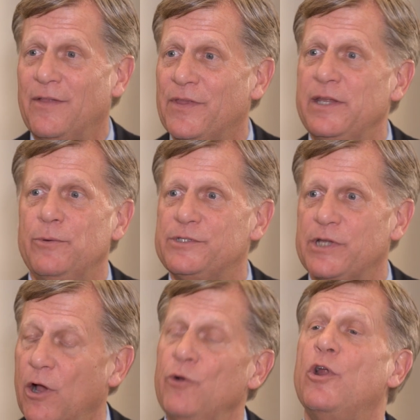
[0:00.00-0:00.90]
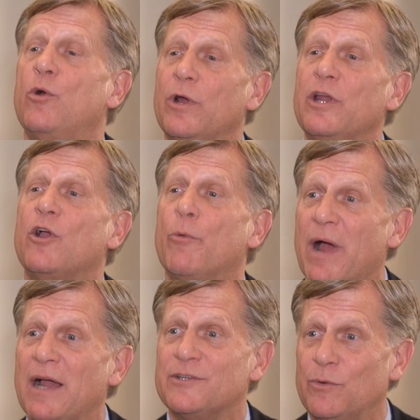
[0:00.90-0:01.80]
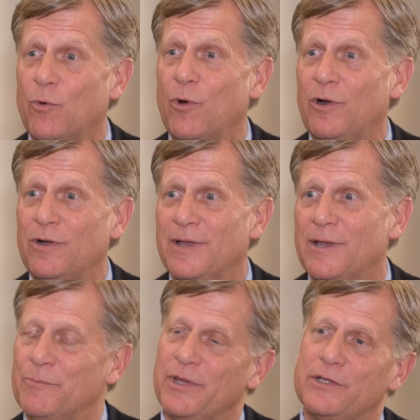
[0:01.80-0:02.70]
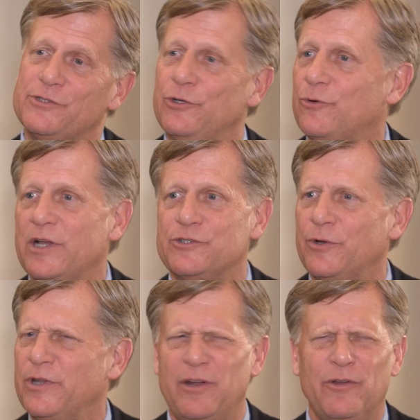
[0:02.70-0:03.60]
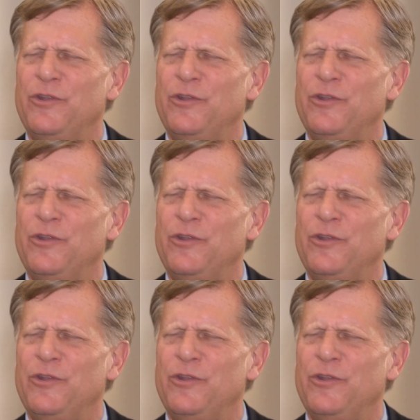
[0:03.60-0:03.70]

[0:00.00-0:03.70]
that he would say, oh no, we're going to go back to war because Ukraine joined NATO?